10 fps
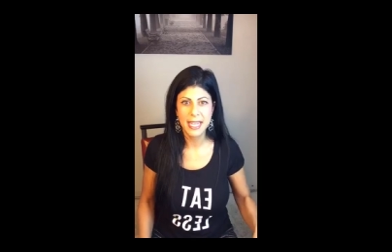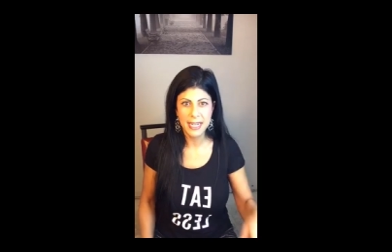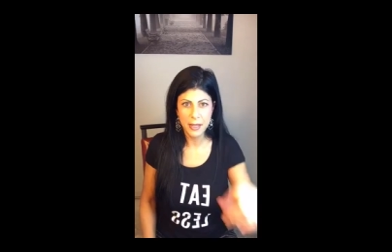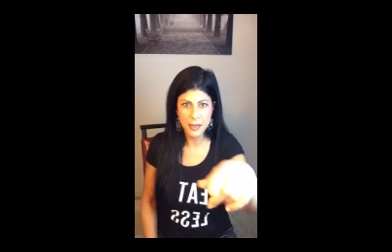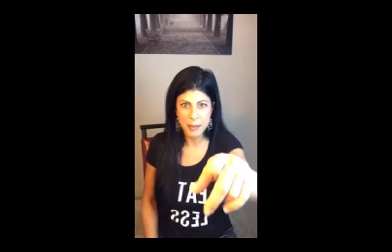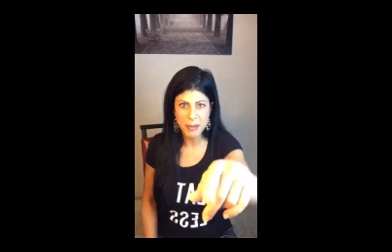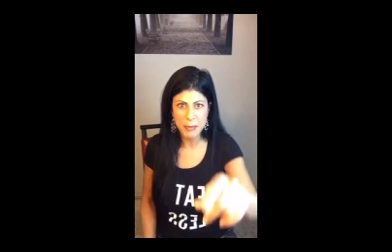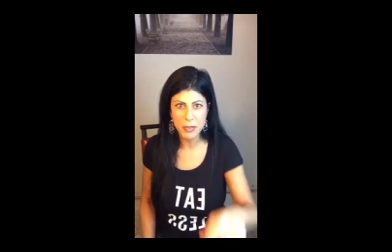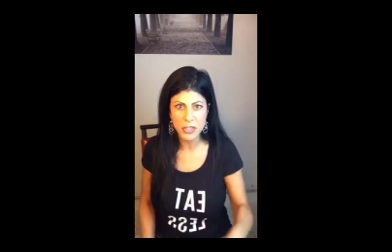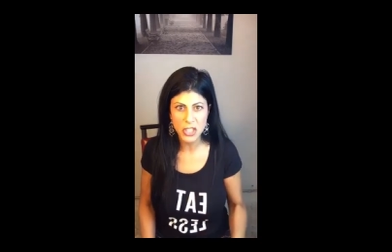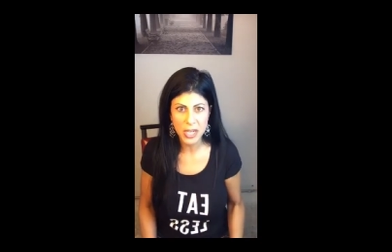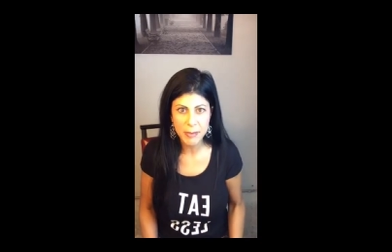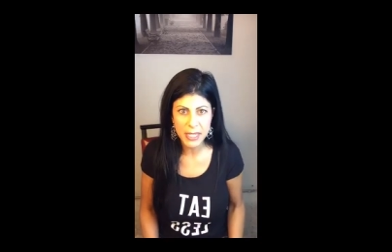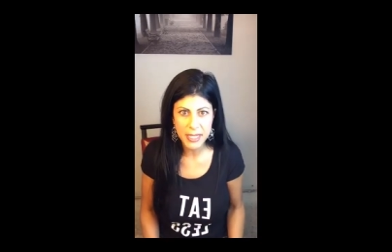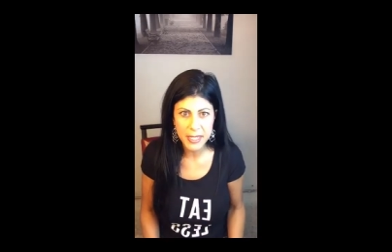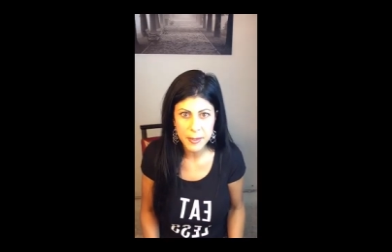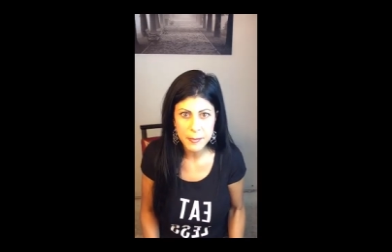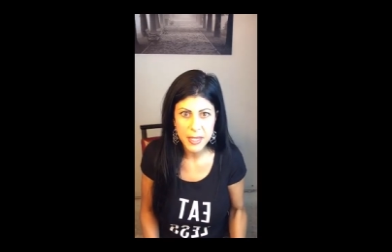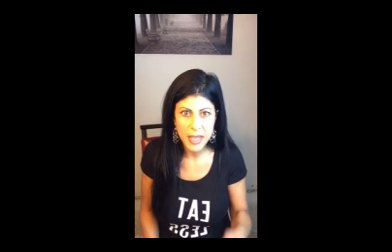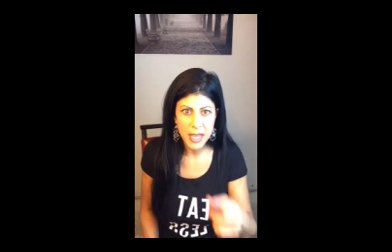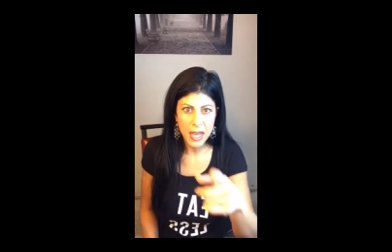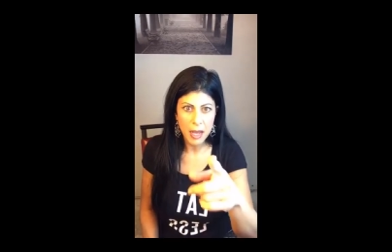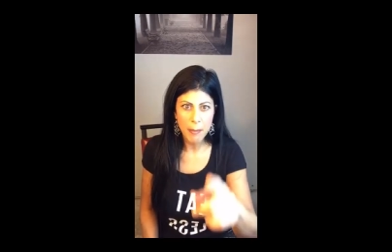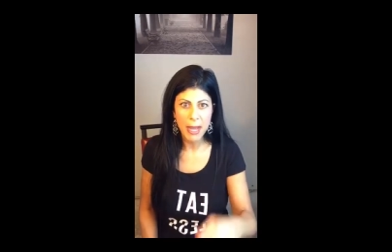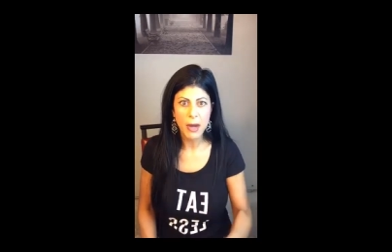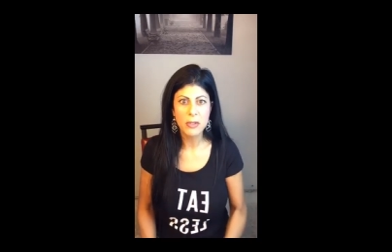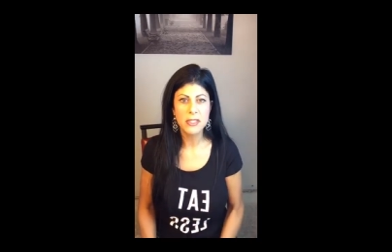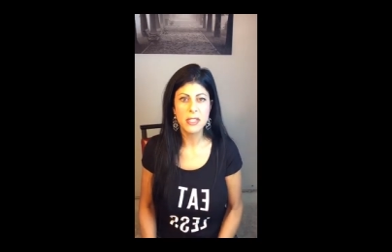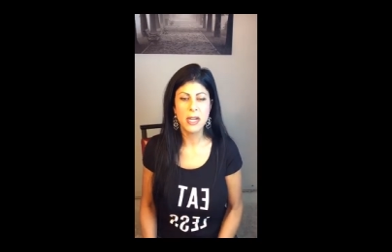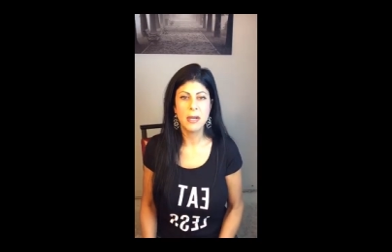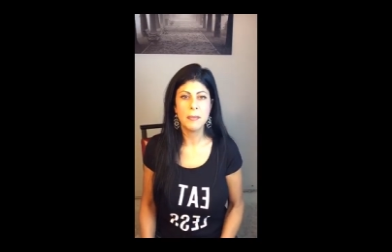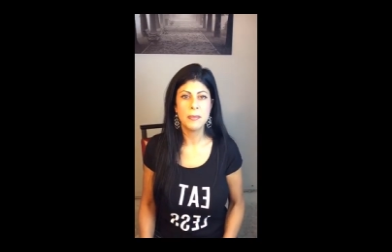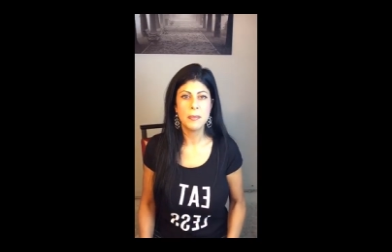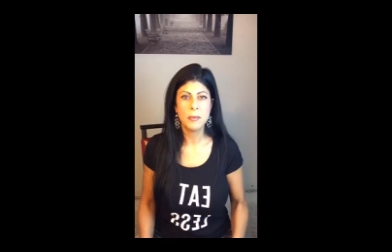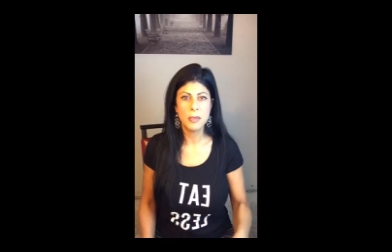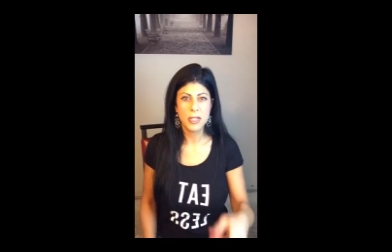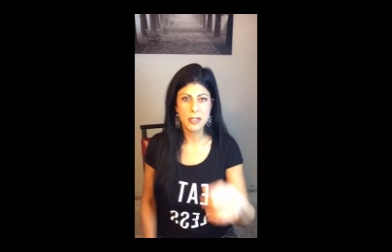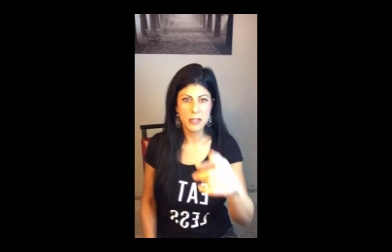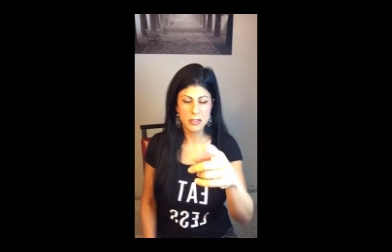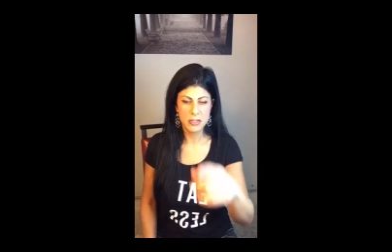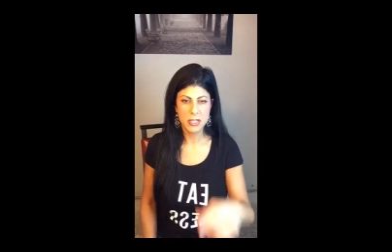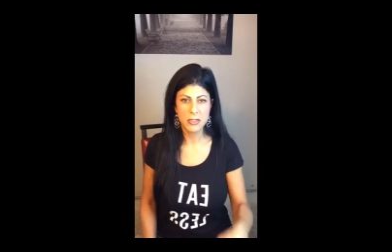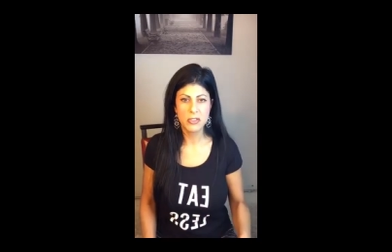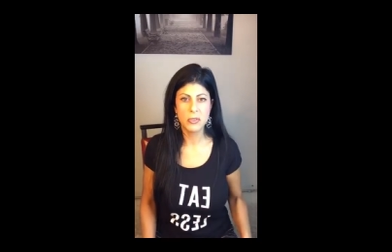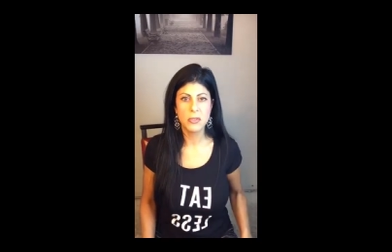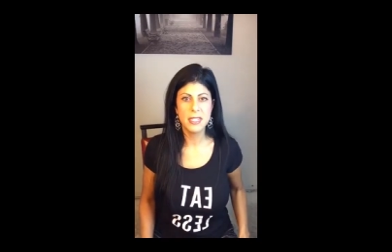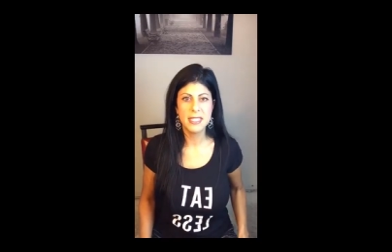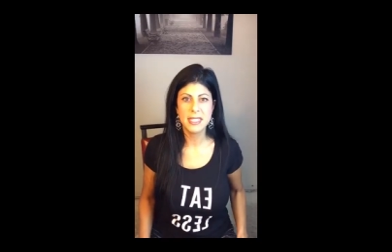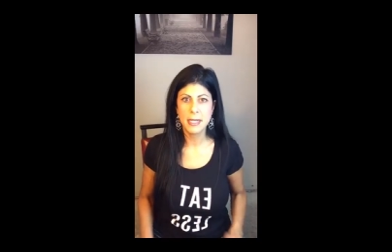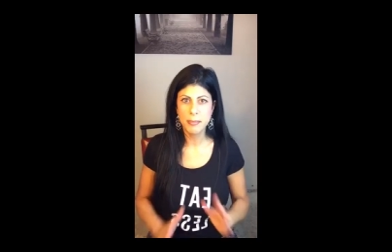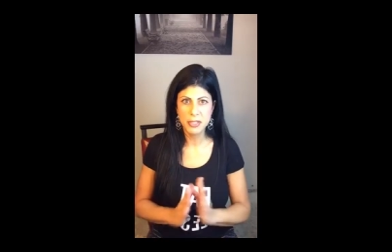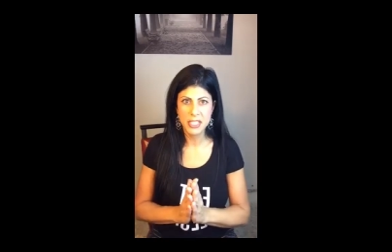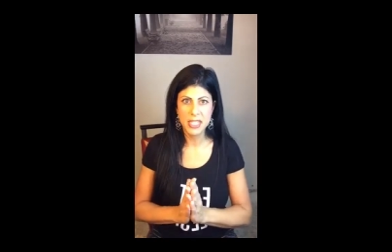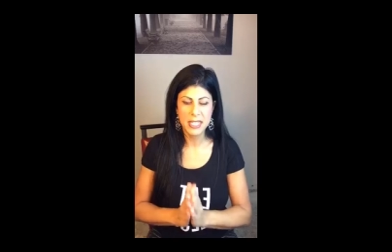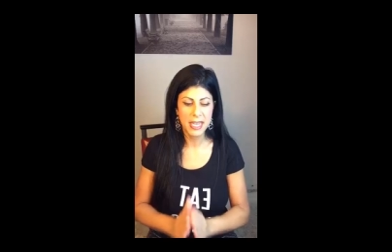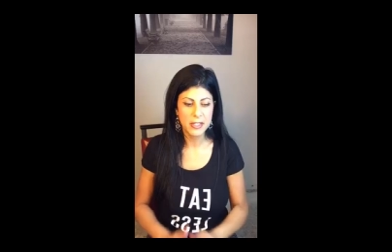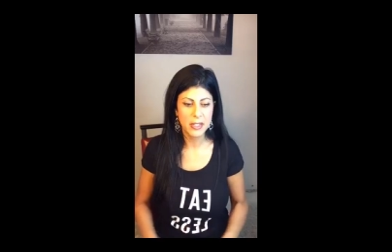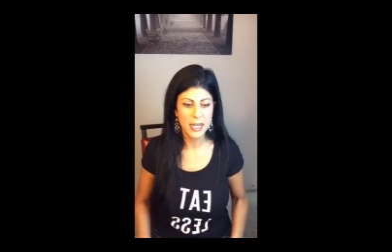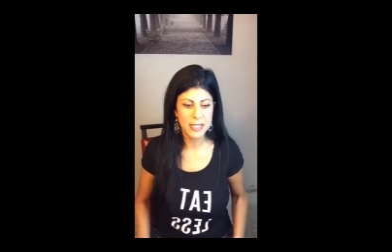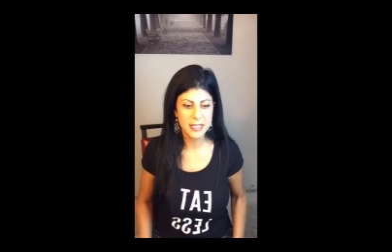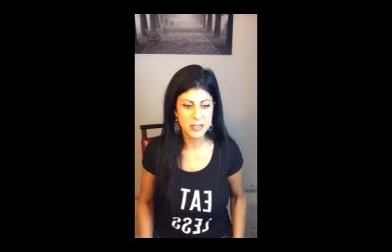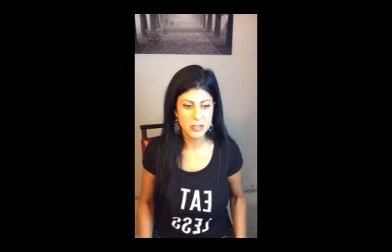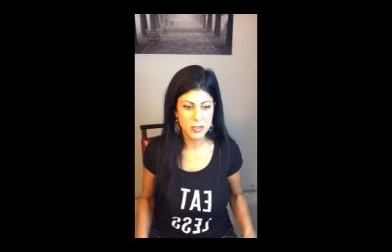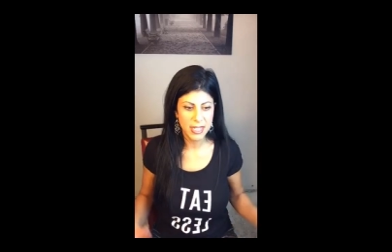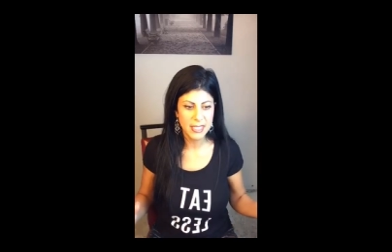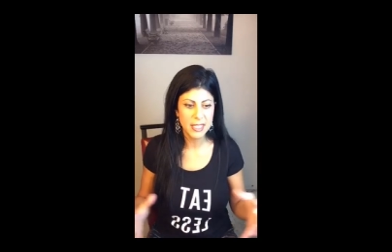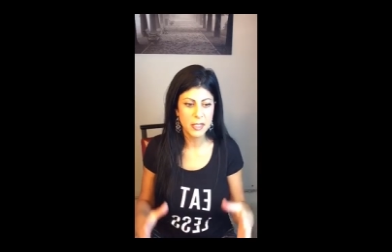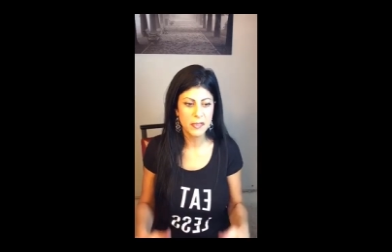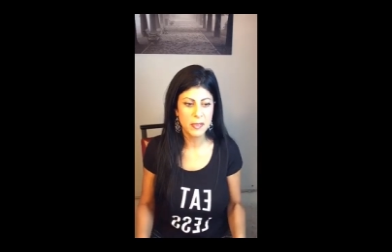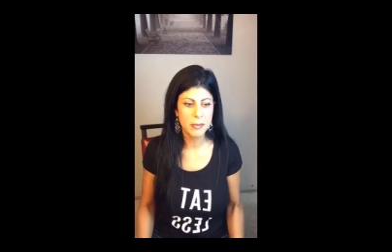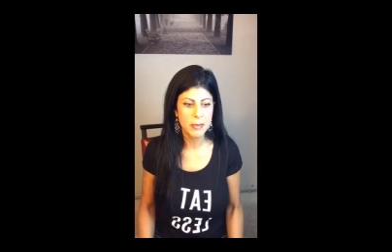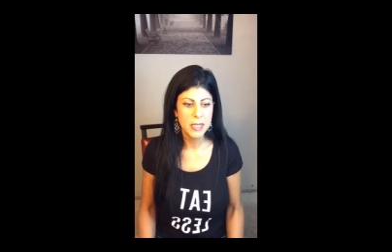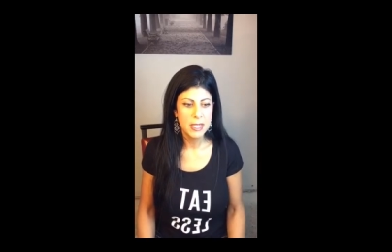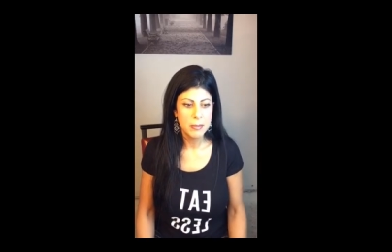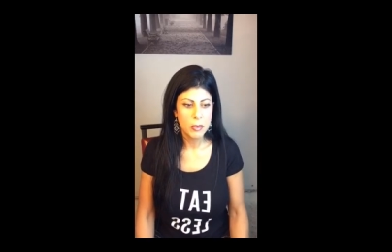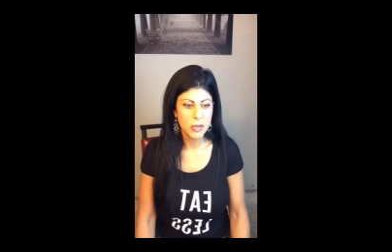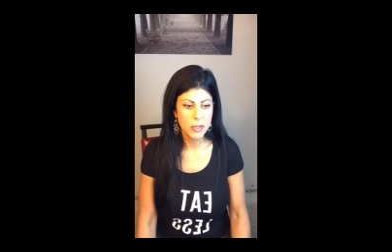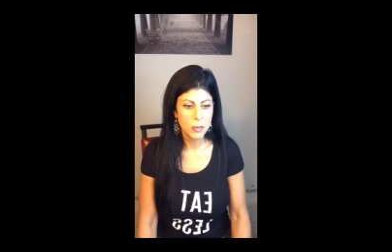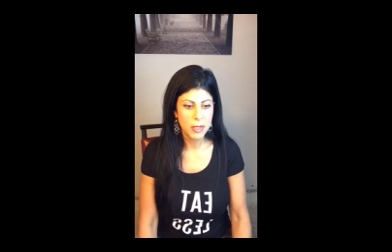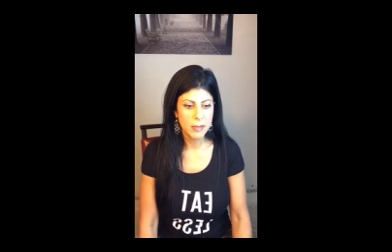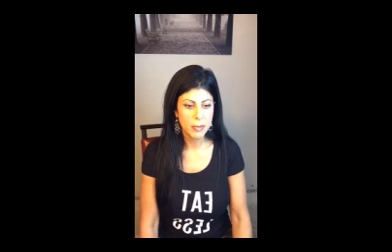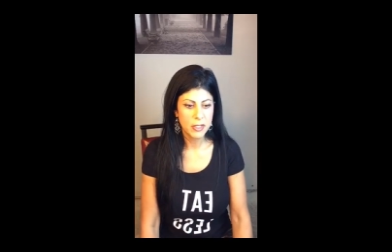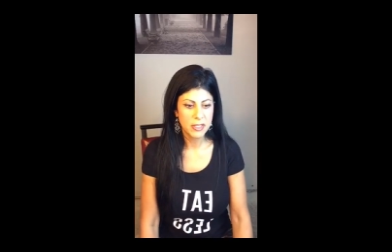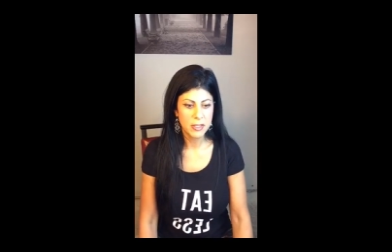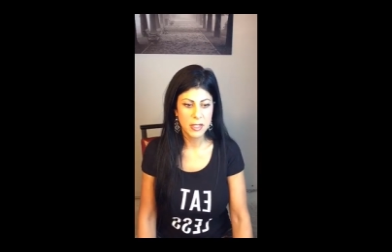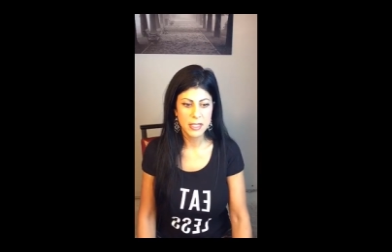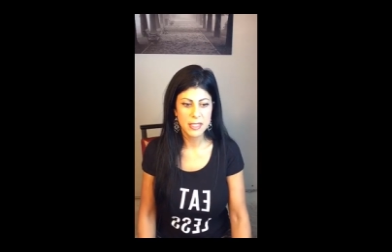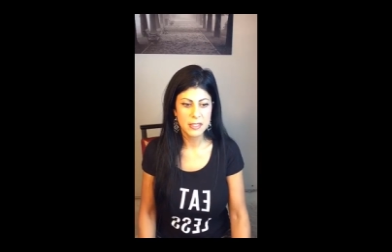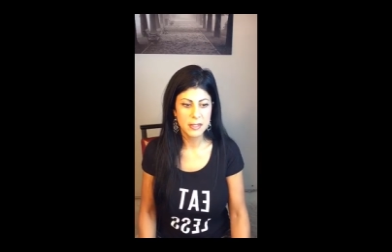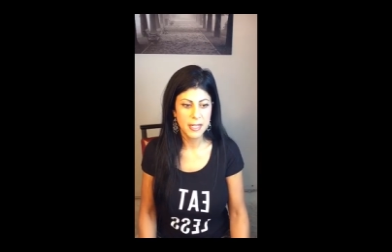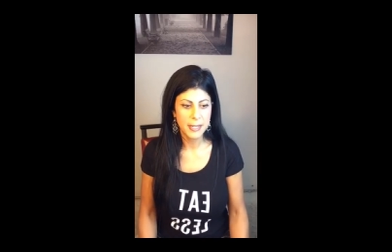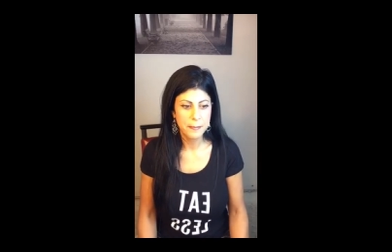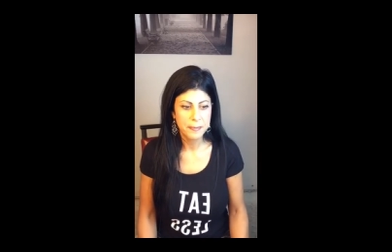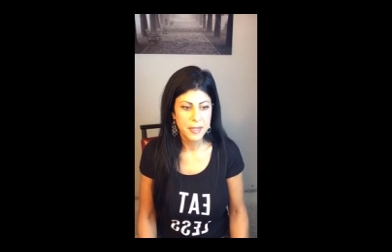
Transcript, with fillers: And I think people are chiming in about their stories, and I appreciate that, you guys. It's great to hear from more than one person on this, okay?